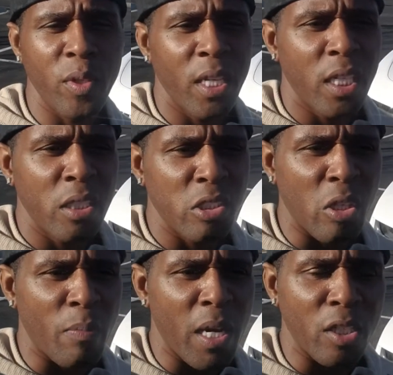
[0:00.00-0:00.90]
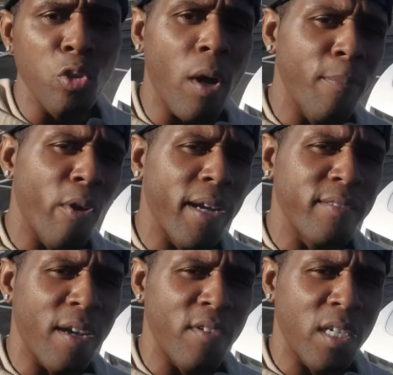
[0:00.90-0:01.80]
some new upgrades
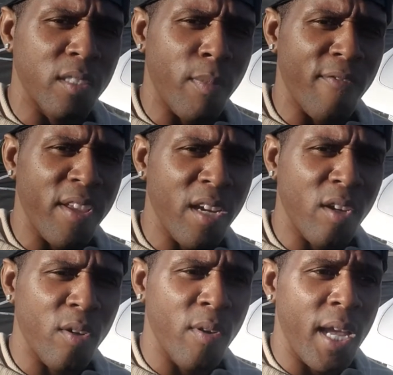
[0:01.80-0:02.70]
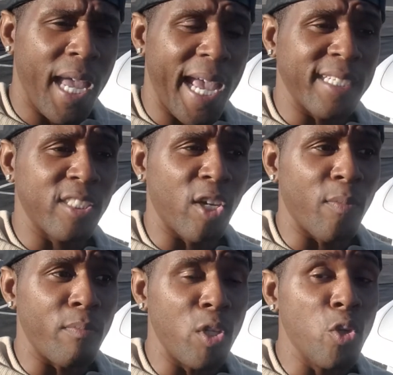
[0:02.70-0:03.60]
I've done to my vehicle and some
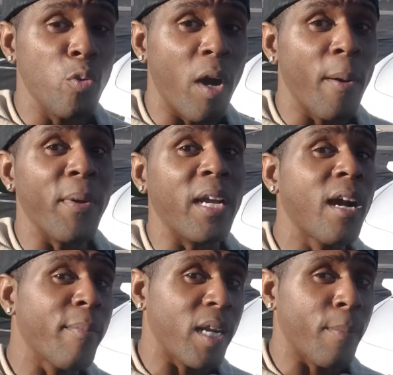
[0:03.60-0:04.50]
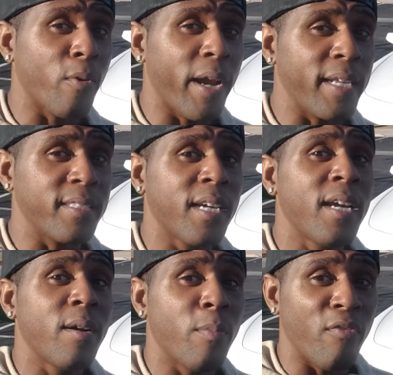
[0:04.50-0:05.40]
new up-and-coming upgrades,
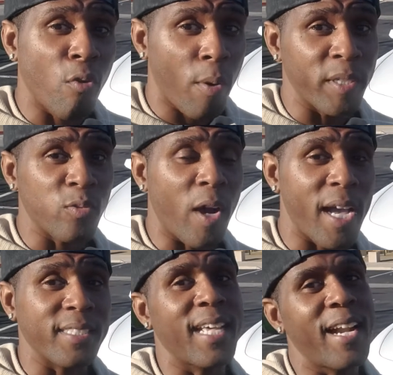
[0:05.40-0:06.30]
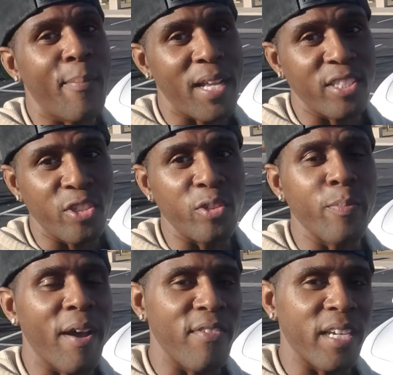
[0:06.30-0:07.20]
performance-wise, that I'm about to do to my
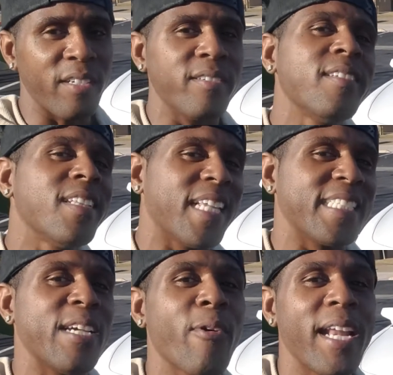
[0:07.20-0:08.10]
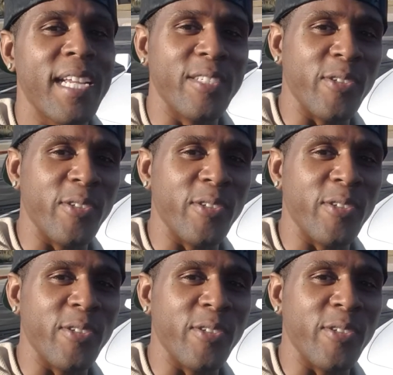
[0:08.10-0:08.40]
vehicle. Let's get right into it,